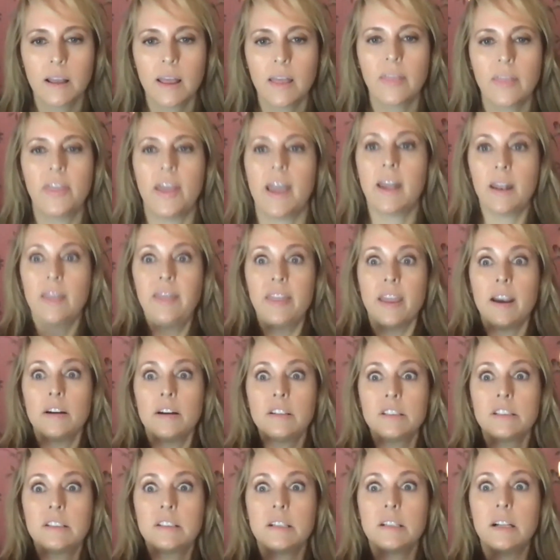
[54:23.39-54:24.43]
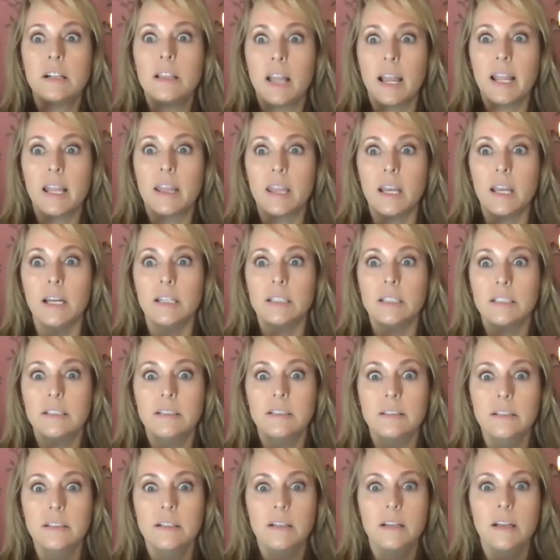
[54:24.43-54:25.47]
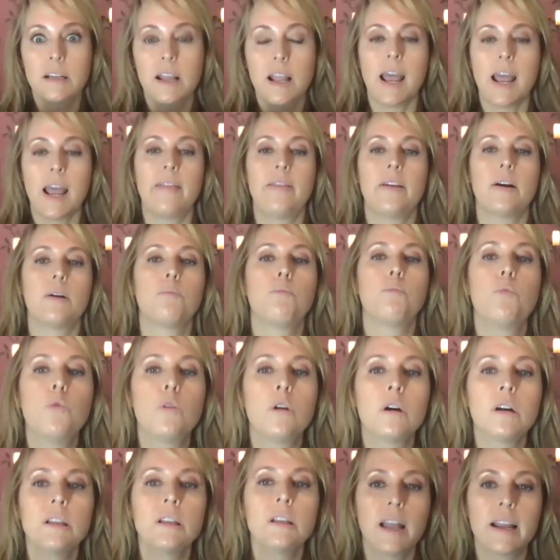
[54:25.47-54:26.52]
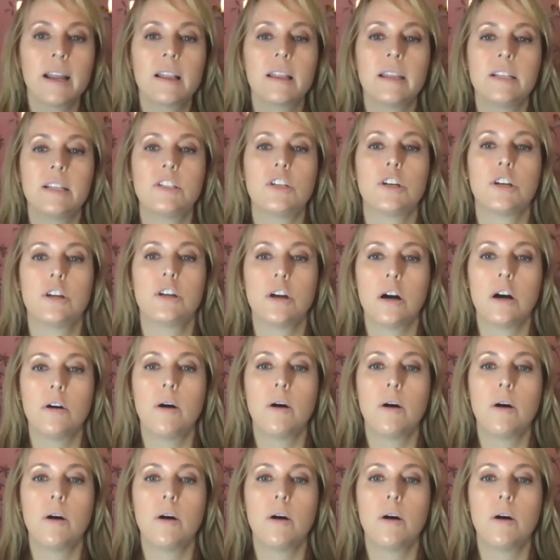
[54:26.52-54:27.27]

then they're still like this, and they're more likely to go